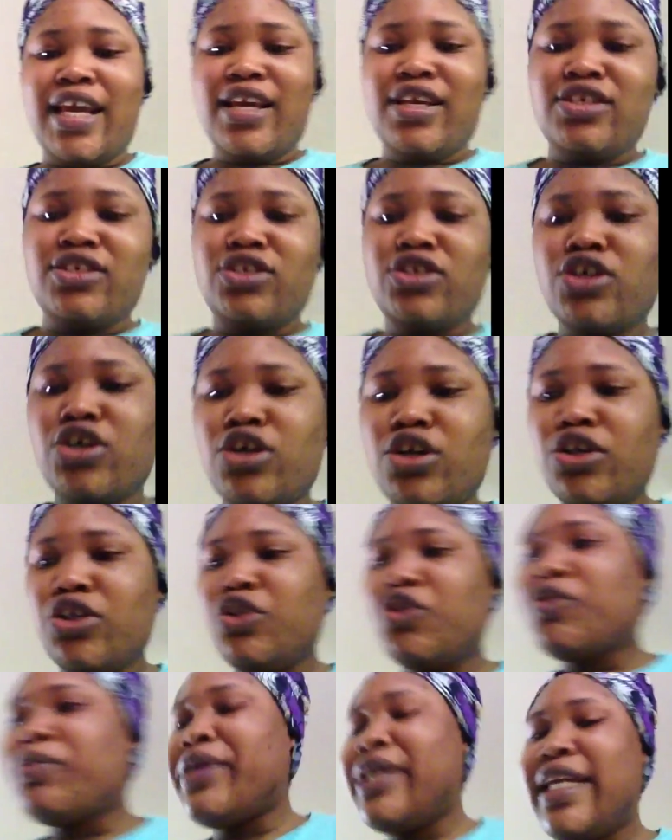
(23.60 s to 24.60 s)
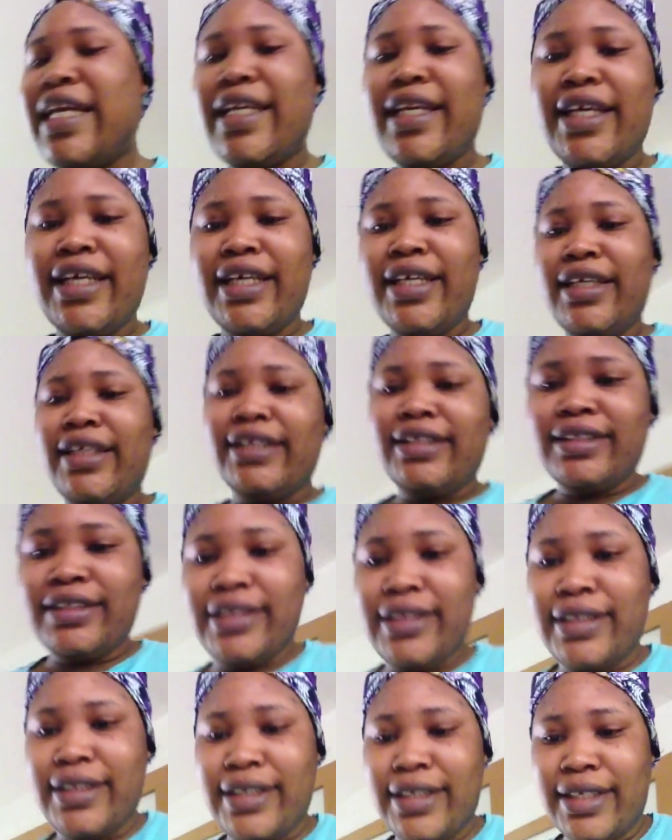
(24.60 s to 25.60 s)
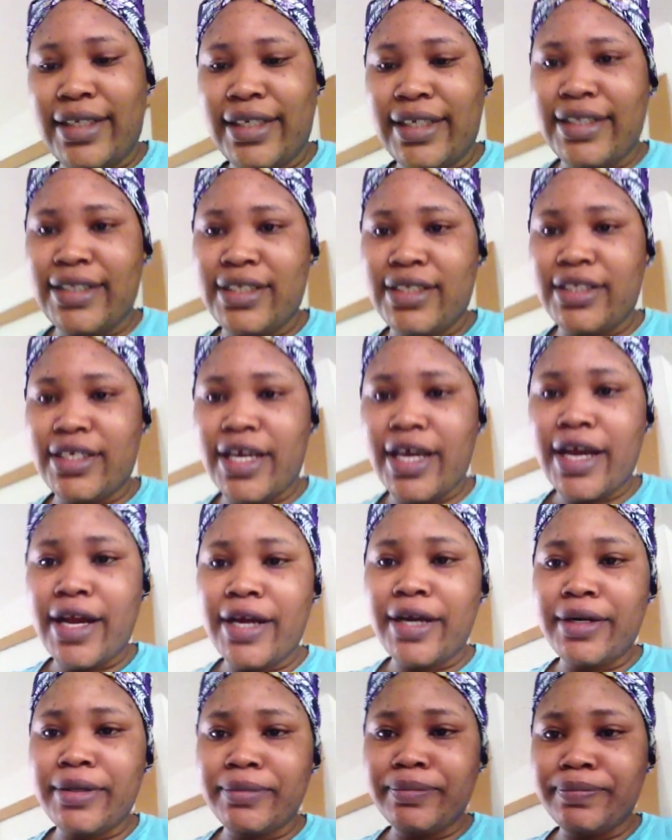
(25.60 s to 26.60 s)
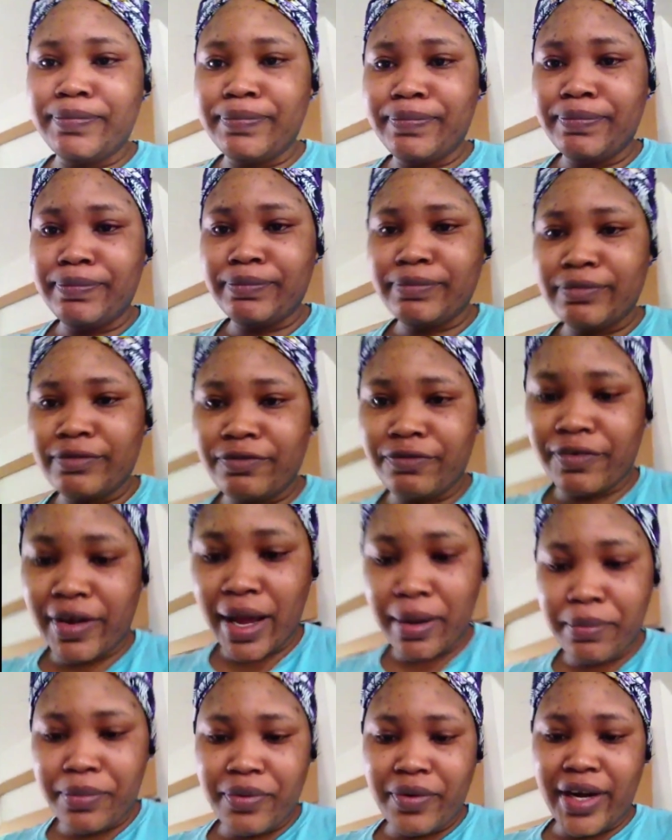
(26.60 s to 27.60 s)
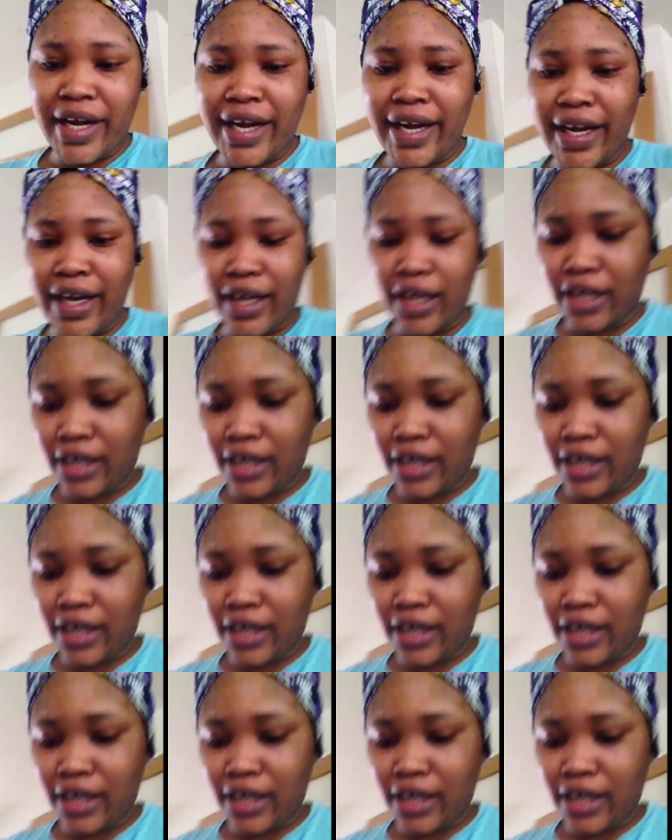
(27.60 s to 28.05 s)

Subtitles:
So you'll be needing some fabric.